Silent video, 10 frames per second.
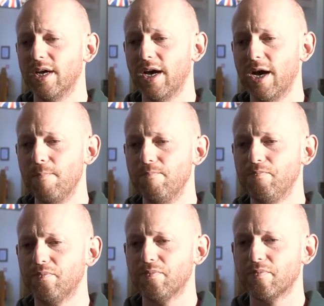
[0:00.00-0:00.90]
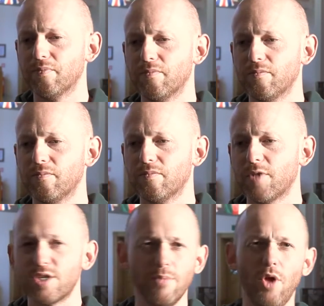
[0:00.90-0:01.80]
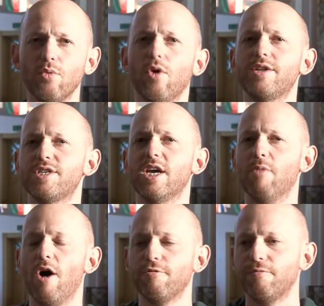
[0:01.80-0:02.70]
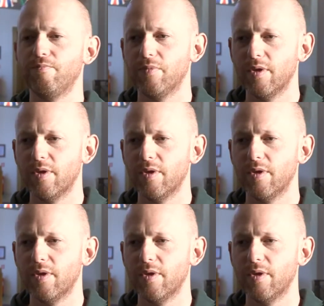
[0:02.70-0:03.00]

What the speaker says: So I'm not writing him off.